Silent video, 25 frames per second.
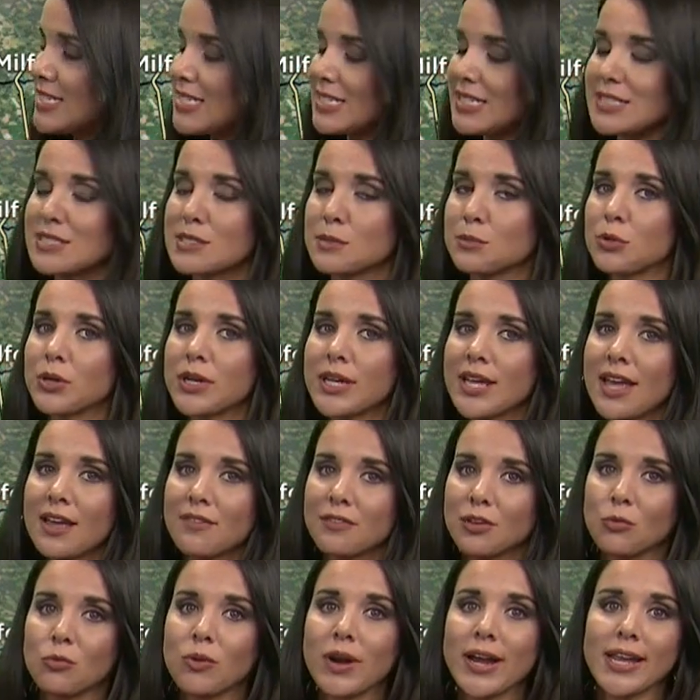seeing some pretty
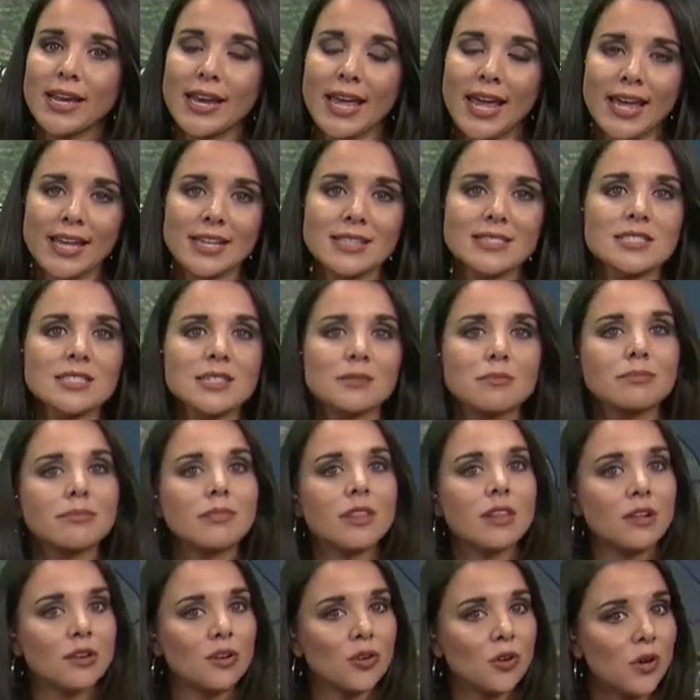heavy rain and some
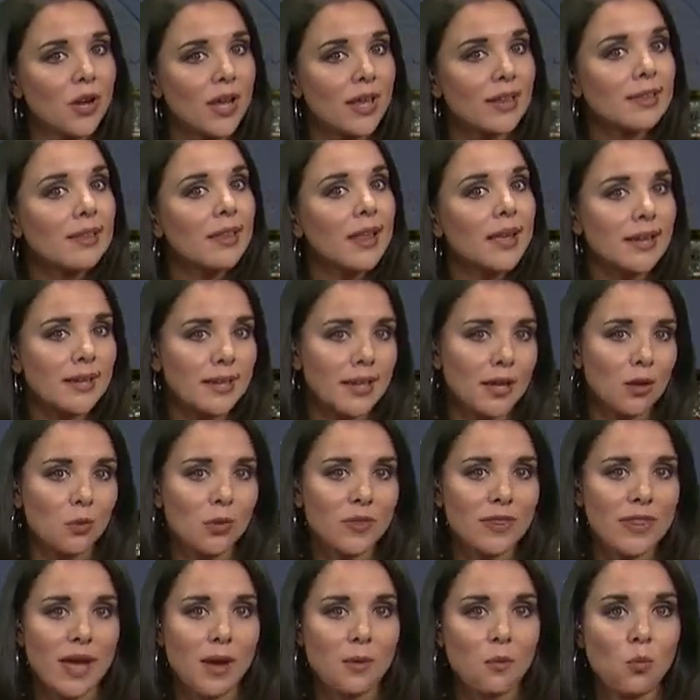thunder and lightning
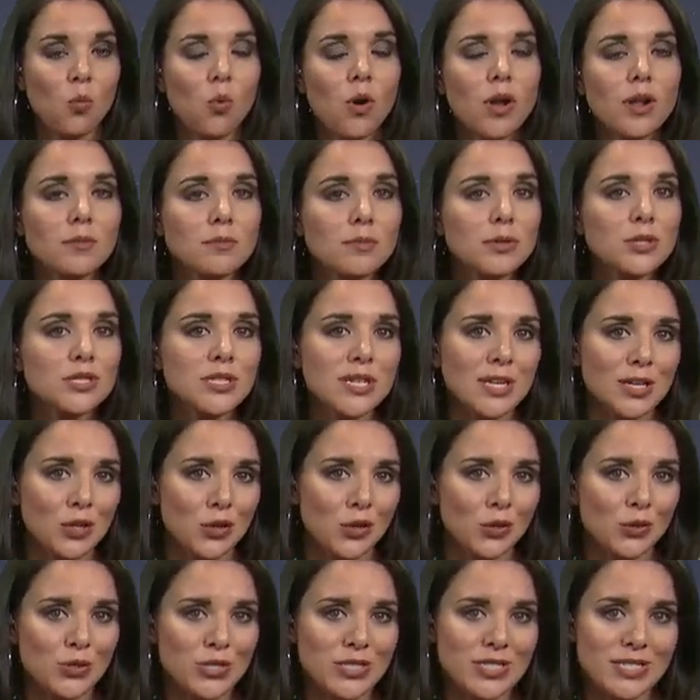with that one
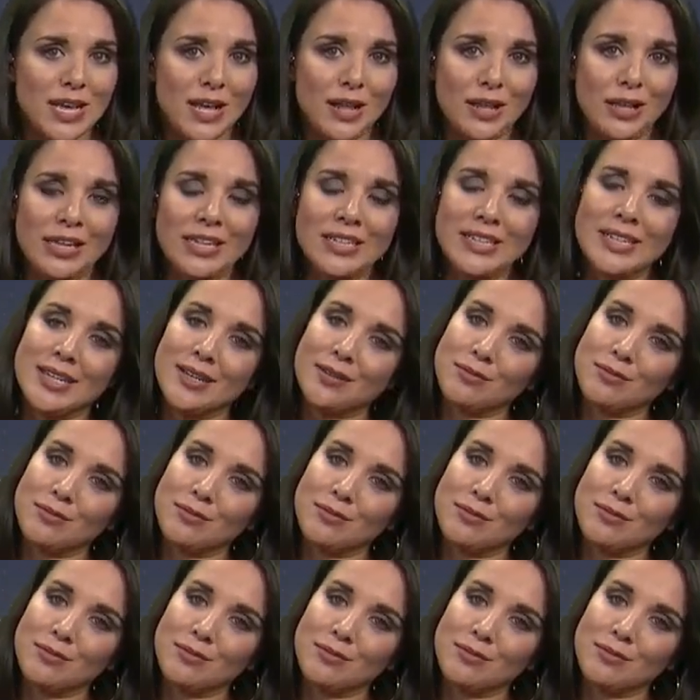particular cell.